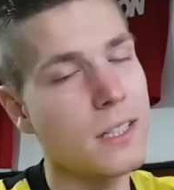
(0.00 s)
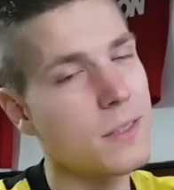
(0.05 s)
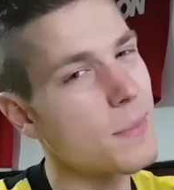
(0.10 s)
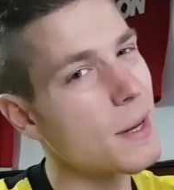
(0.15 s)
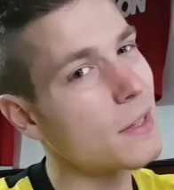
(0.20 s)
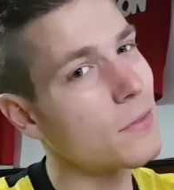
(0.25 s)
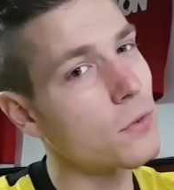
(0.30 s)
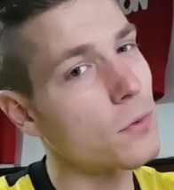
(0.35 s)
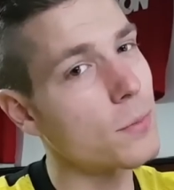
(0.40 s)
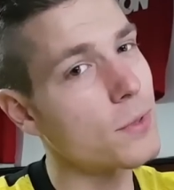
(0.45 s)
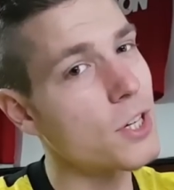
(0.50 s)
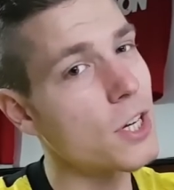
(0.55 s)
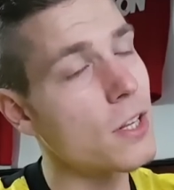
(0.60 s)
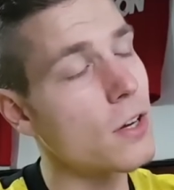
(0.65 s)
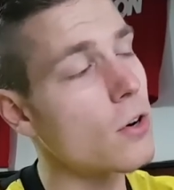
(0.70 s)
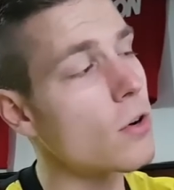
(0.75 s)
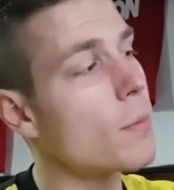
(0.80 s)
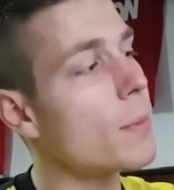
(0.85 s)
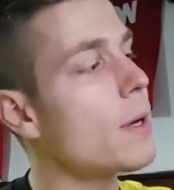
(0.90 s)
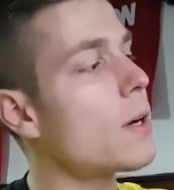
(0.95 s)
It's made from
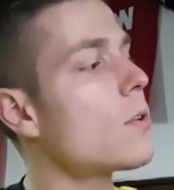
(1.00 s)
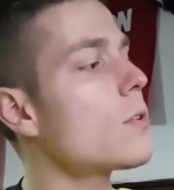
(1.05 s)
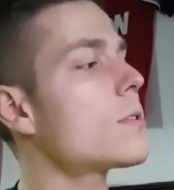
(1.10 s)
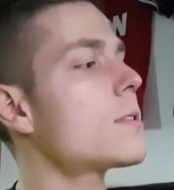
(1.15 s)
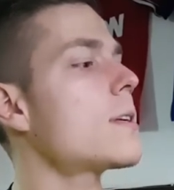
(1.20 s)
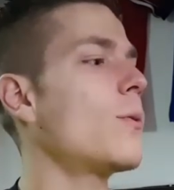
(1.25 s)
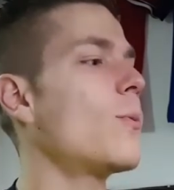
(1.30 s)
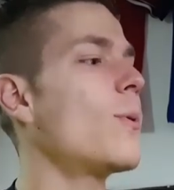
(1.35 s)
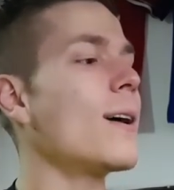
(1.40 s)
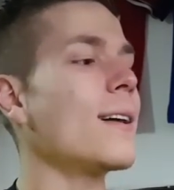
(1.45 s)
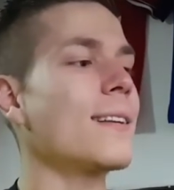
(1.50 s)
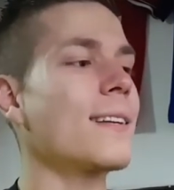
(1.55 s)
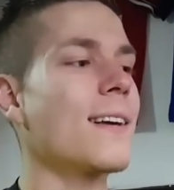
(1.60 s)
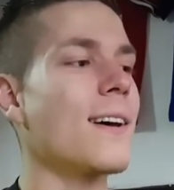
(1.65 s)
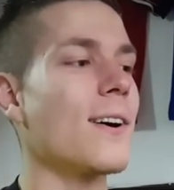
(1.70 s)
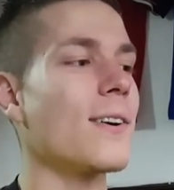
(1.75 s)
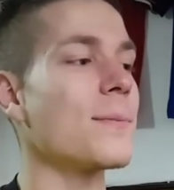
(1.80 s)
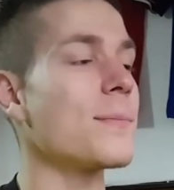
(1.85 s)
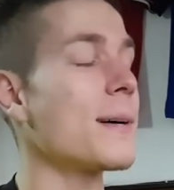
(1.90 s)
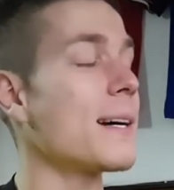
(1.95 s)
General Mills. What
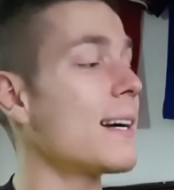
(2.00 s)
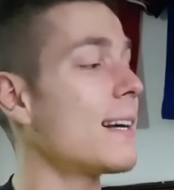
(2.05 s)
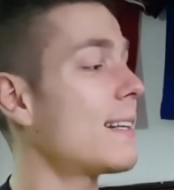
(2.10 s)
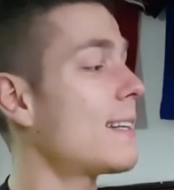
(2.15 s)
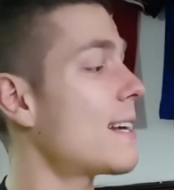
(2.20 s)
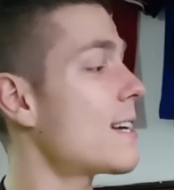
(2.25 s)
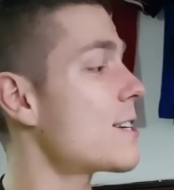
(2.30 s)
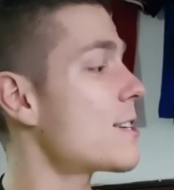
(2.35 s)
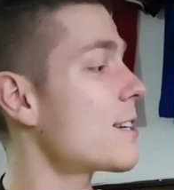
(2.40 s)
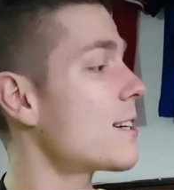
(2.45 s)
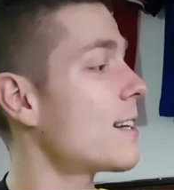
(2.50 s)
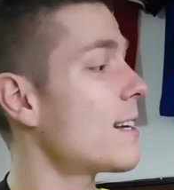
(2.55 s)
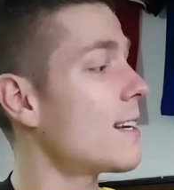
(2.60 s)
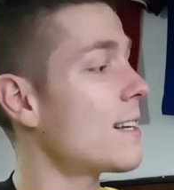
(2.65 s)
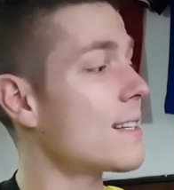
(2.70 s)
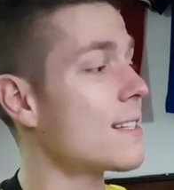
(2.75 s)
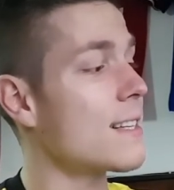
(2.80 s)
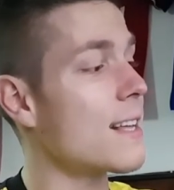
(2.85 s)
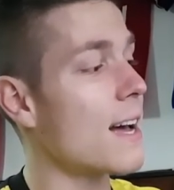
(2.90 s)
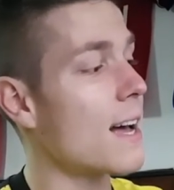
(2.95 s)
caught my attention
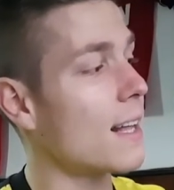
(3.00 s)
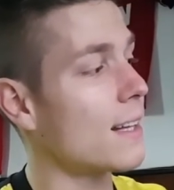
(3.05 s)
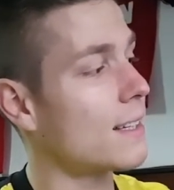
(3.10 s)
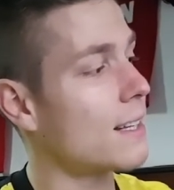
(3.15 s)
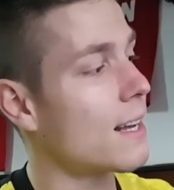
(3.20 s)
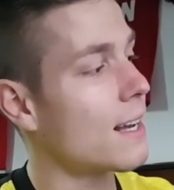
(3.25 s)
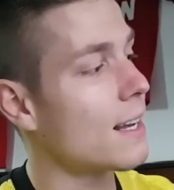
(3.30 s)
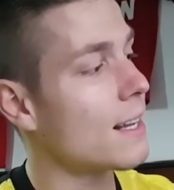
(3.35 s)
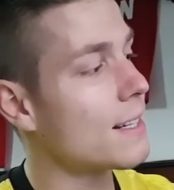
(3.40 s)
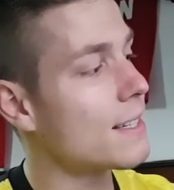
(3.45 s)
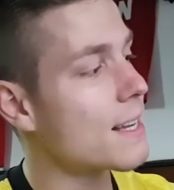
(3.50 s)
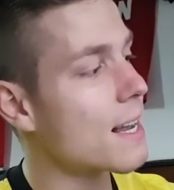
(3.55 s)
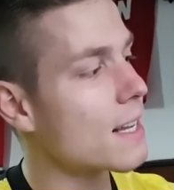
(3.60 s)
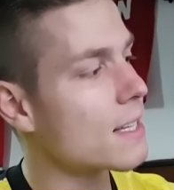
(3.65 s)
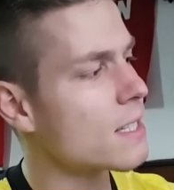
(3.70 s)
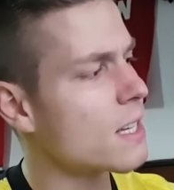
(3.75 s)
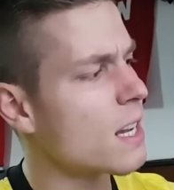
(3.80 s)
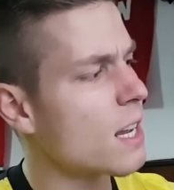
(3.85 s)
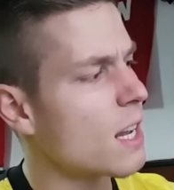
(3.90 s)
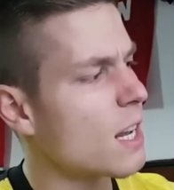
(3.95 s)
is that it
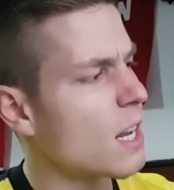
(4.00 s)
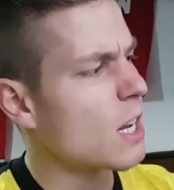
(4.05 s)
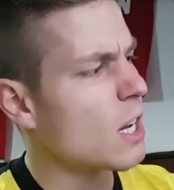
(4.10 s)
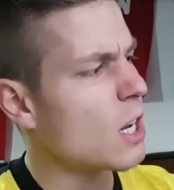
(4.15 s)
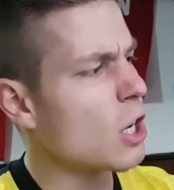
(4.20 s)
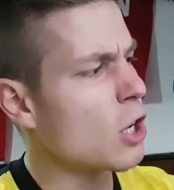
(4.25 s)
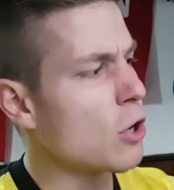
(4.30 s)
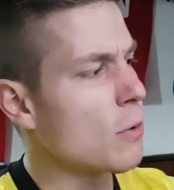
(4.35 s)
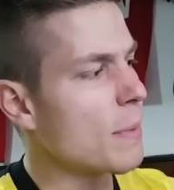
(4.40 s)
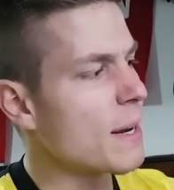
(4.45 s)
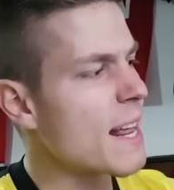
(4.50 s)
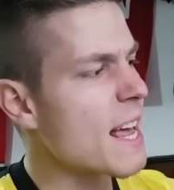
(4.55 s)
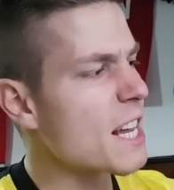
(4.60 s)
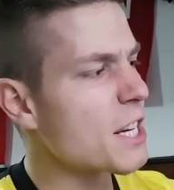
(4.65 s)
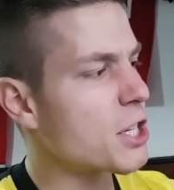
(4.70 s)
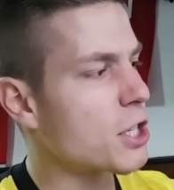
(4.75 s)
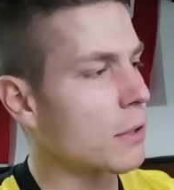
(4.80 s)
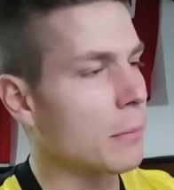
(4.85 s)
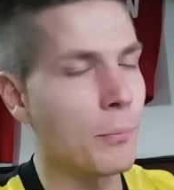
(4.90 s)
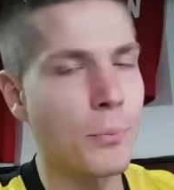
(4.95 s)
says
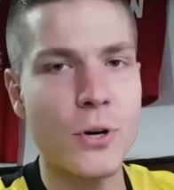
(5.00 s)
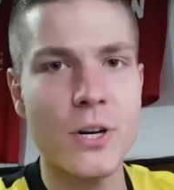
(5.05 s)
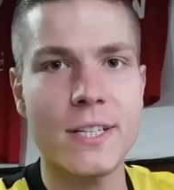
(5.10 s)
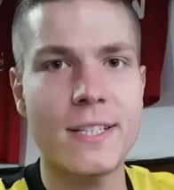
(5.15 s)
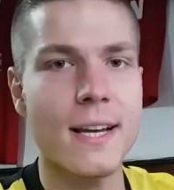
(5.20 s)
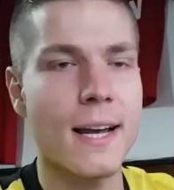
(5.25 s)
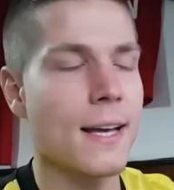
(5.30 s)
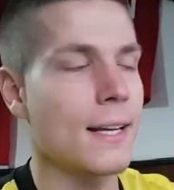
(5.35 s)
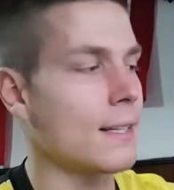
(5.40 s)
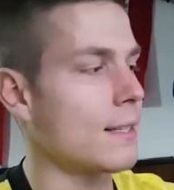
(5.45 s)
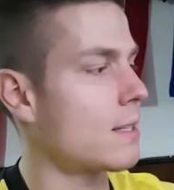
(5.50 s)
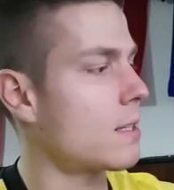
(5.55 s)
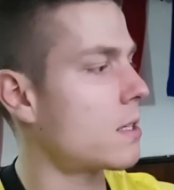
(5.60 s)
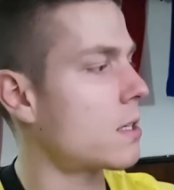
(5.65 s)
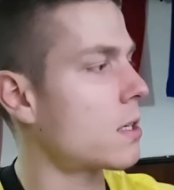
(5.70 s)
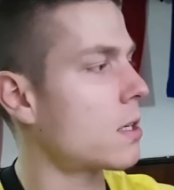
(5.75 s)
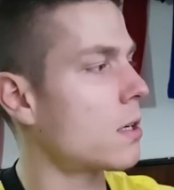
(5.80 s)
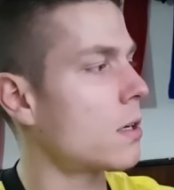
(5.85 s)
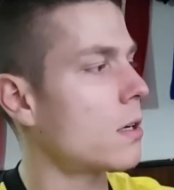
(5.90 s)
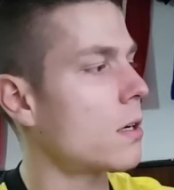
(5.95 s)
Illumination
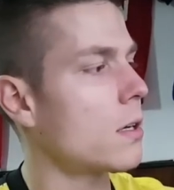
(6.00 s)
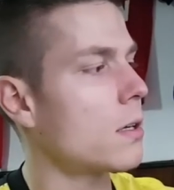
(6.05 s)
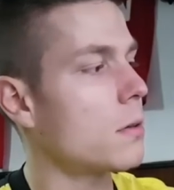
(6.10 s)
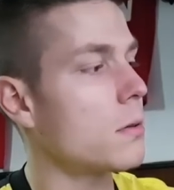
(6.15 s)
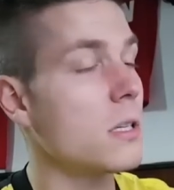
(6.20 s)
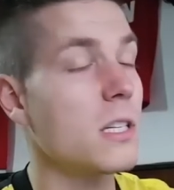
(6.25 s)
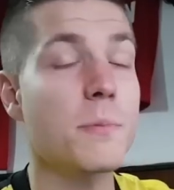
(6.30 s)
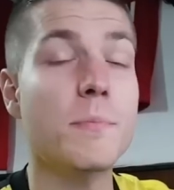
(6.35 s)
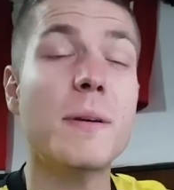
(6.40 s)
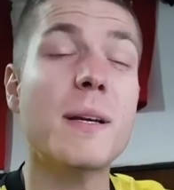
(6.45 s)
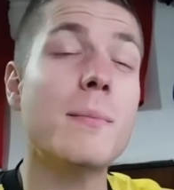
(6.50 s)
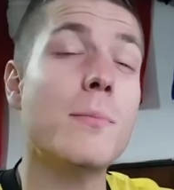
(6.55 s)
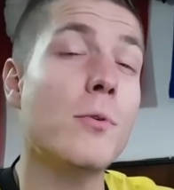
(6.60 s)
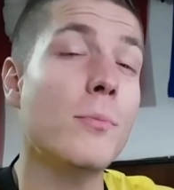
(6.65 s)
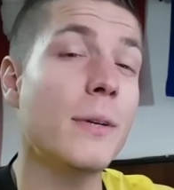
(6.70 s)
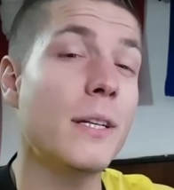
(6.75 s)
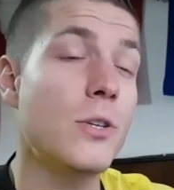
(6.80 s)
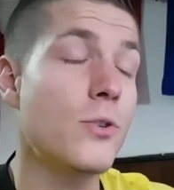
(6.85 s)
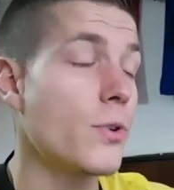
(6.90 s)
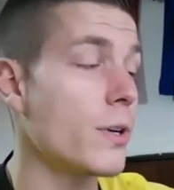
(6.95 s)
presents Despicable
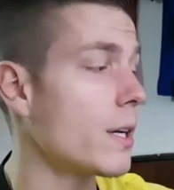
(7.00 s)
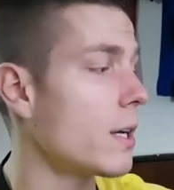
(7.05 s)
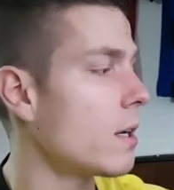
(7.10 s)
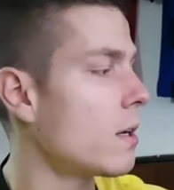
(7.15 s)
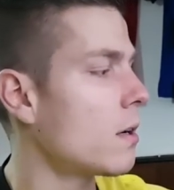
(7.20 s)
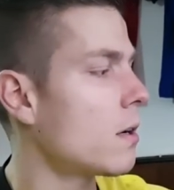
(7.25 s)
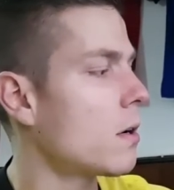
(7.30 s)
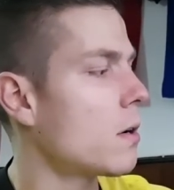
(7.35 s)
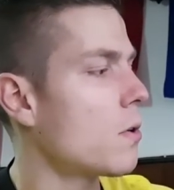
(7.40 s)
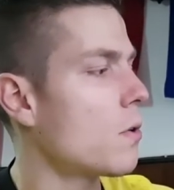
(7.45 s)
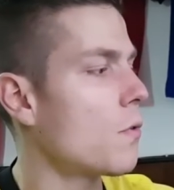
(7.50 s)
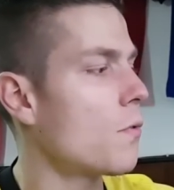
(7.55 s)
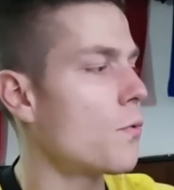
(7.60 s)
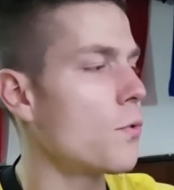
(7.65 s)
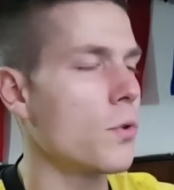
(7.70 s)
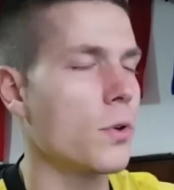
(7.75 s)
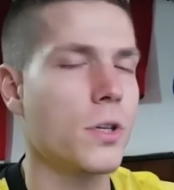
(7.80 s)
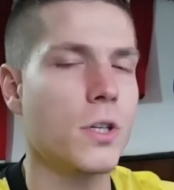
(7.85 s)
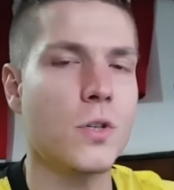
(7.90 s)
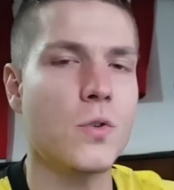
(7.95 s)
Me 3
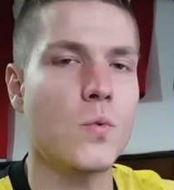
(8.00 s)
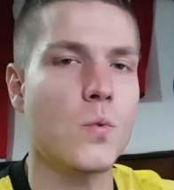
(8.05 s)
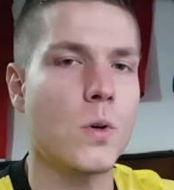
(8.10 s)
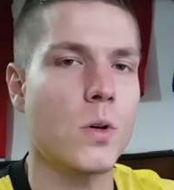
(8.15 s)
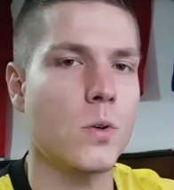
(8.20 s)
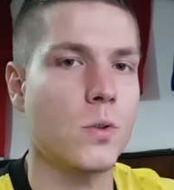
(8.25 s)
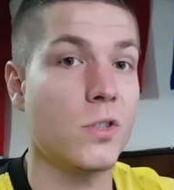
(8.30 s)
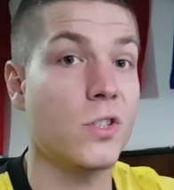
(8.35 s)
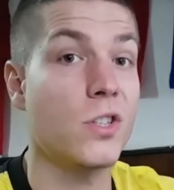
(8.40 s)
Fruit Swirl